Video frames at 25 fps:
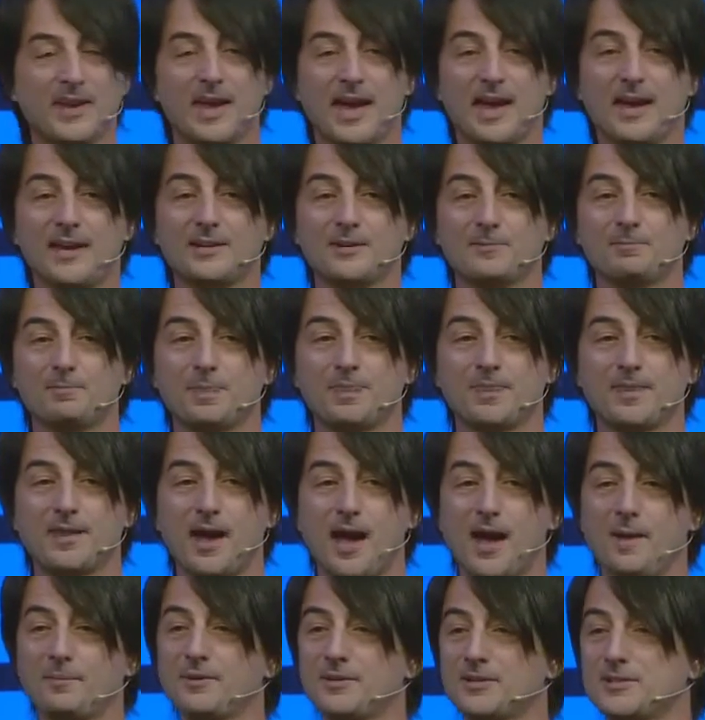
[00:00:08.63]
And
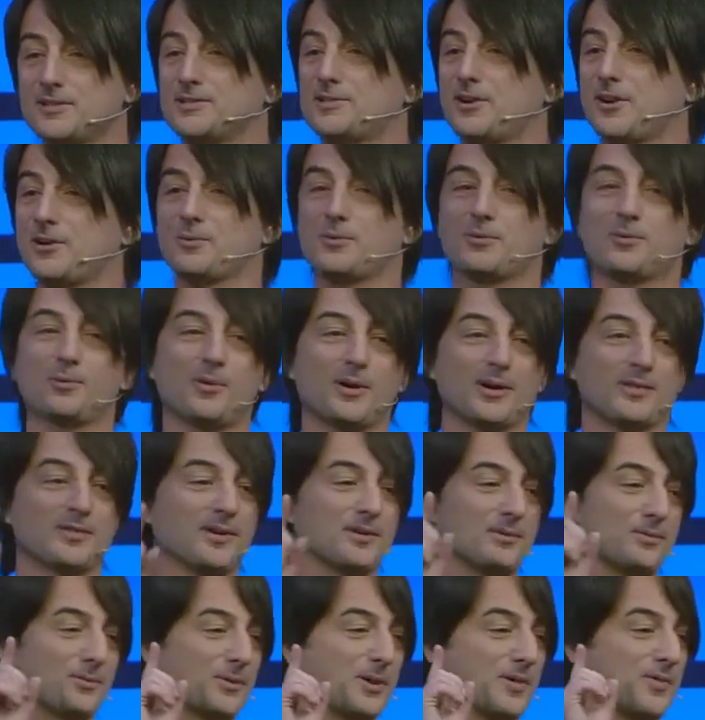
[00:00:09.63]
I'm going to start with one
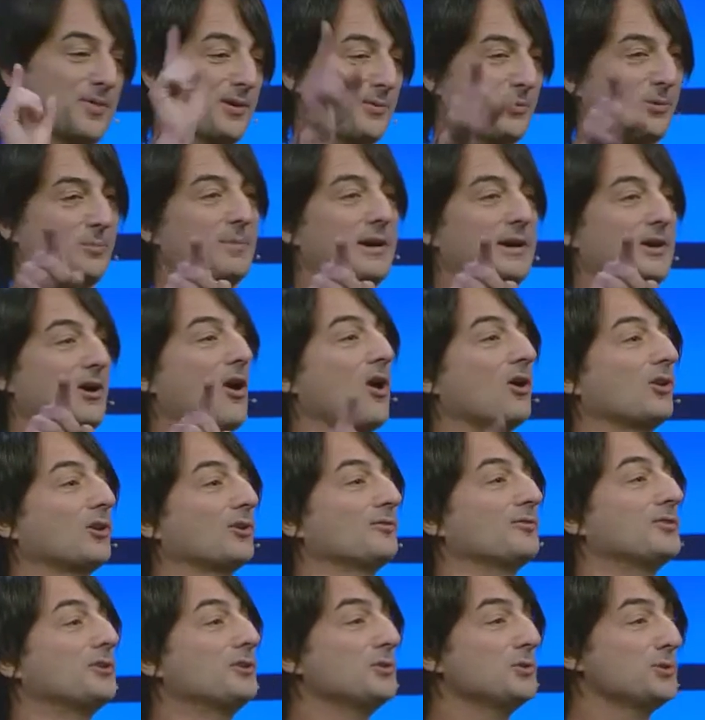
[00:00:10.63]
that we think will make all
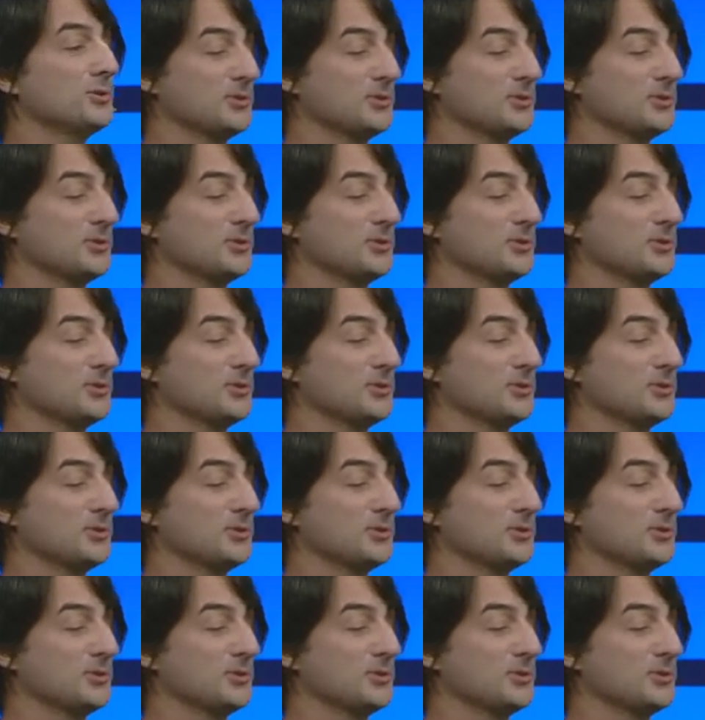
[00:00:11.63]
of you